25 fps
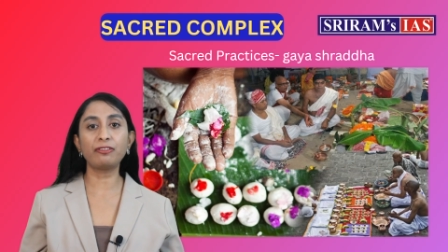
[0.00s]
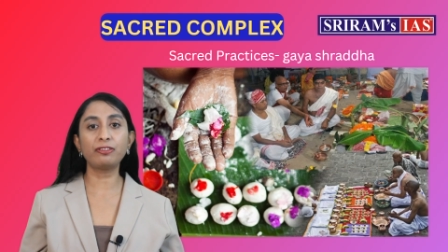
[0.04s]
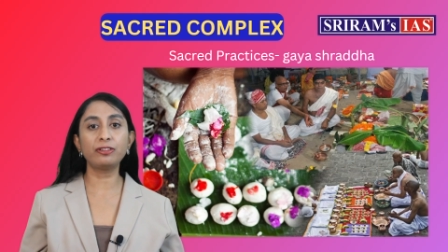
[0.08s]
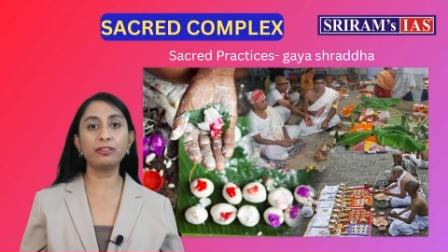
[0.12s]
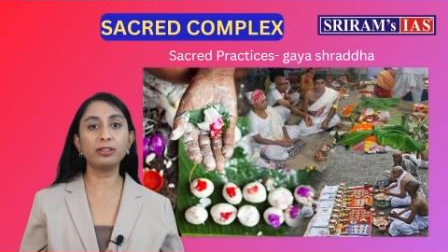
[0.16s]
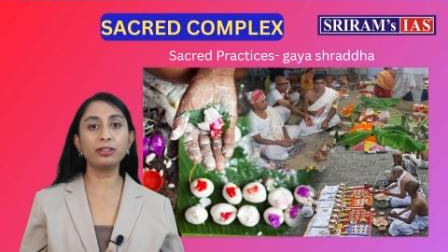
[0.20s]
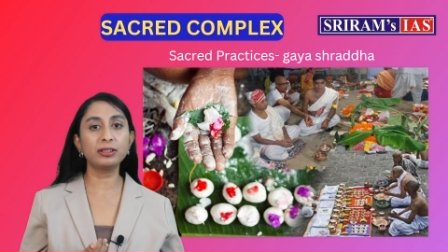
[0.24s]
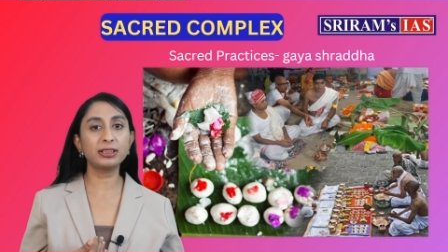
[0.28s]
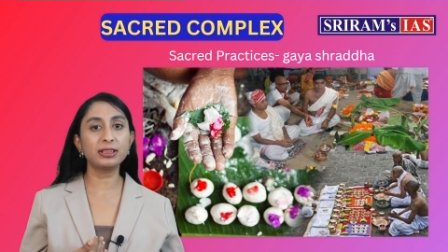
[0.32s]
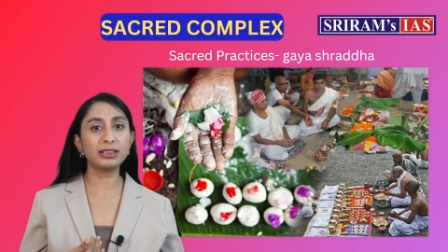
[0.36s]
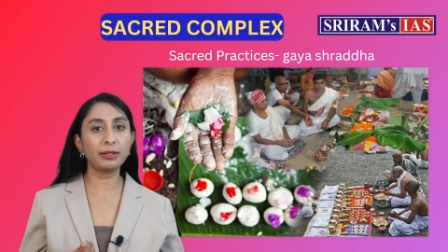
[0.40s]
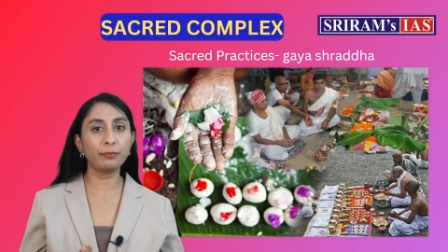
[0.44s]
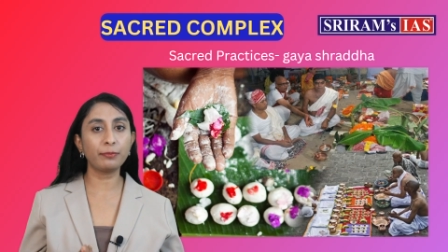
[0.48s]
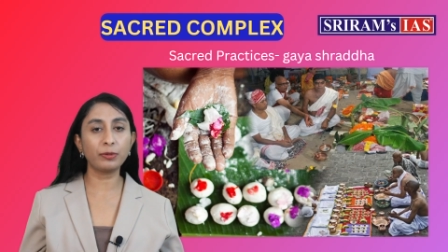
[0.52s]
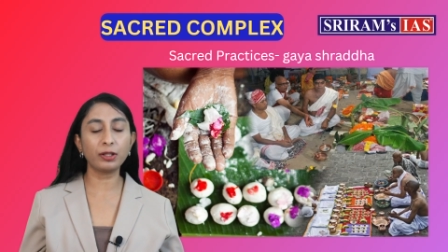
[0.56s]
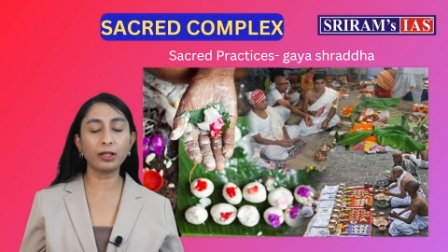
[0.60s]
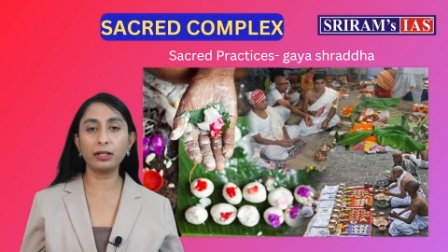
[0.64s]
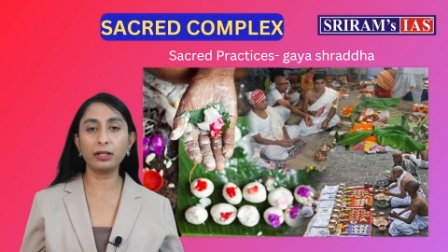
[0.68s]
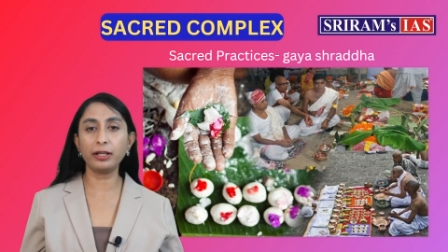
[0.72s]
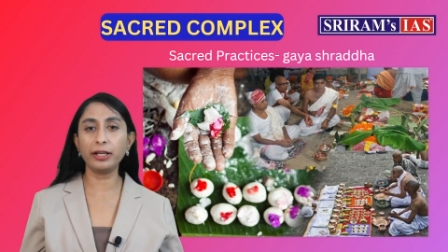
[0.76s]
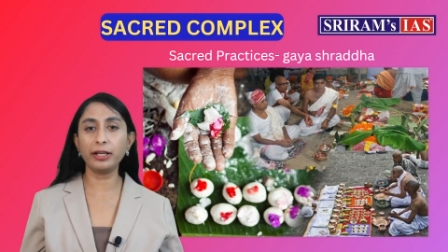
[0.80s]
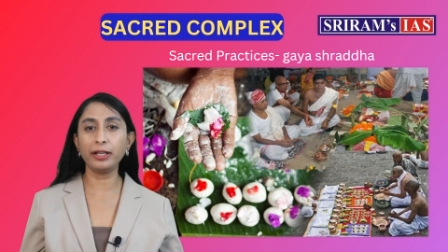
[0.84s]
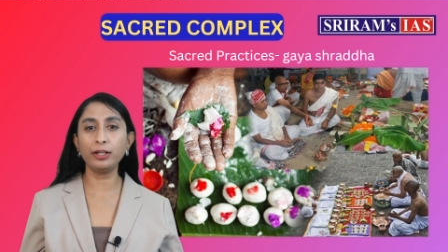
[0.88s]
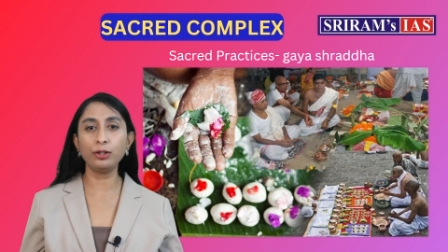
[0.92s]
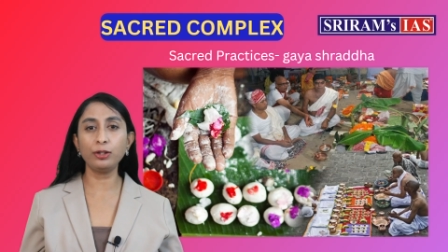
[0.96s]
some
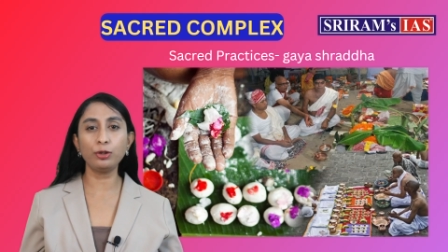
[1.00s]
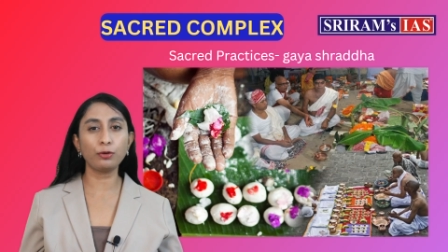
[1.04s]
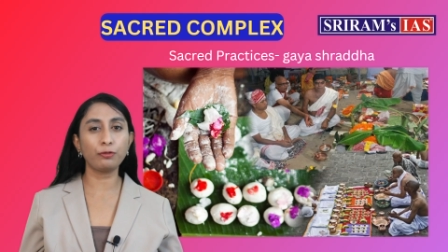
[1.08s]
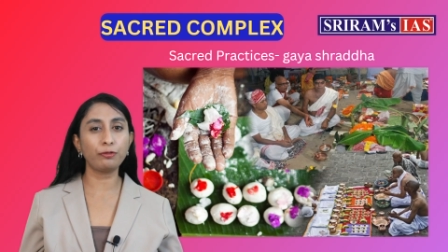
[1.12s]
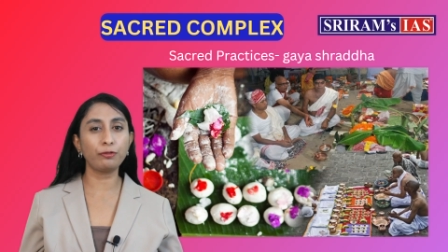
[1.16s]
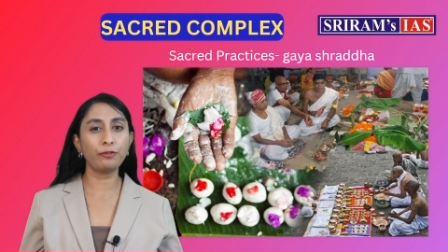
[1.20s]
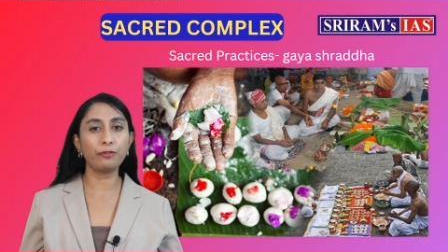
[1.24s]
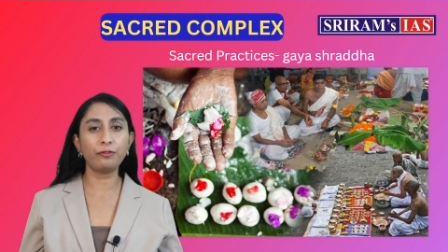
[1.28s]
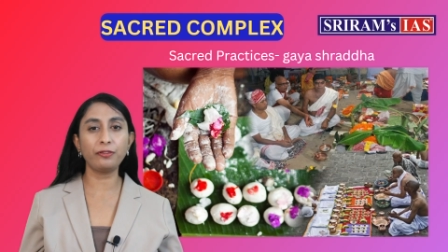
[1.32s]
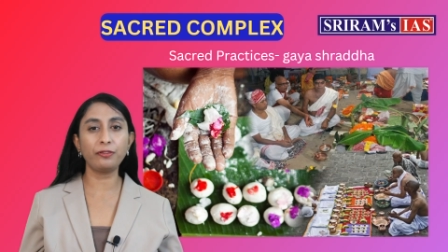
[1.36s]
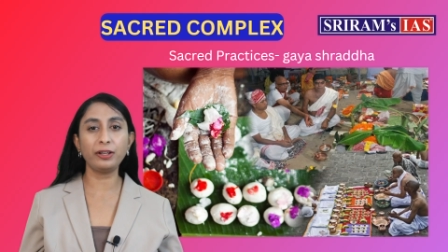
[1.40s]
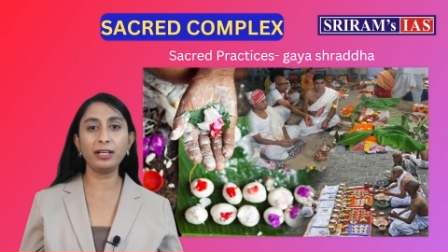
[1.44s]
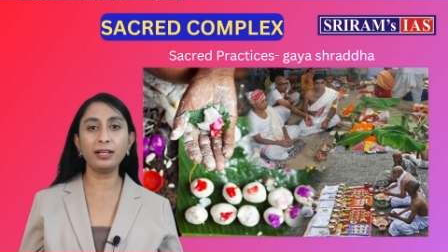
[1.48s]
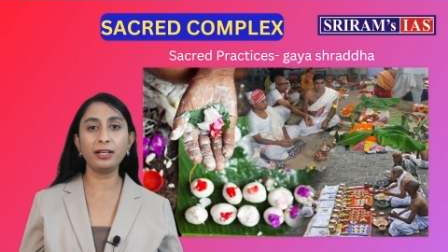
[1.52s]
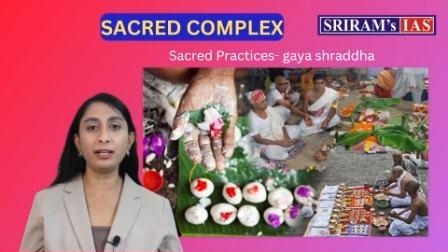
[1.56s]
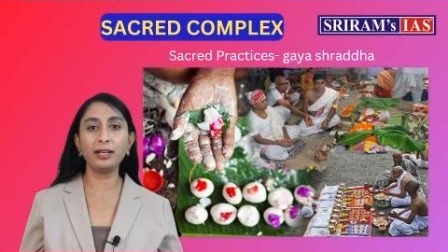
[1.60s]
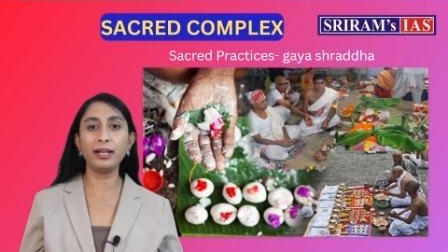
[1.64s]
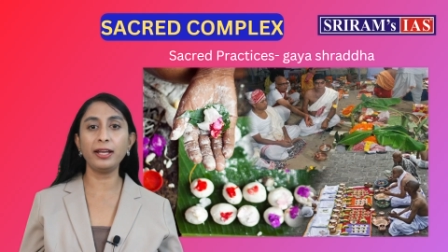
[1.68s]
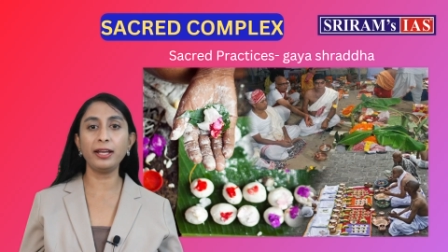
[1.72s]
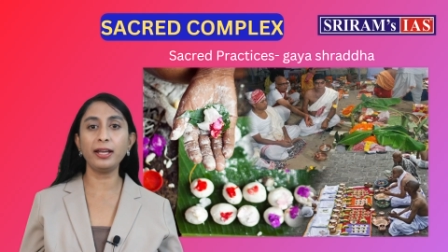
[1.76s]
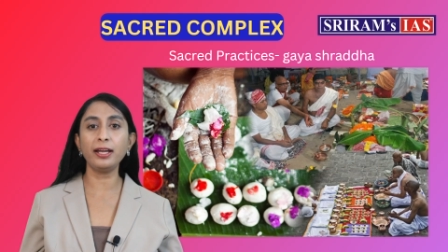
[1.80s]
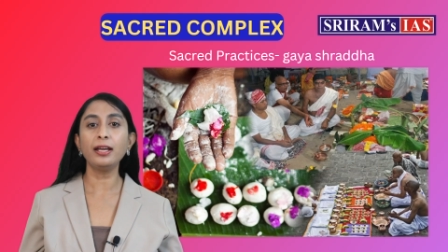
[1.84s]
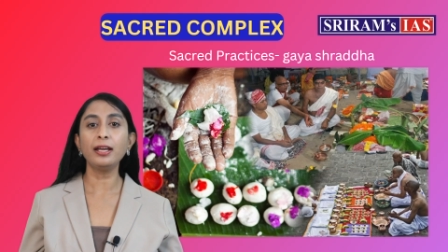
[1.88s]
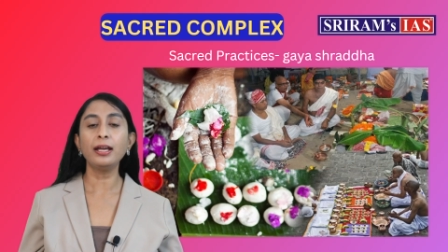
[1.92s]
13th or 15th day,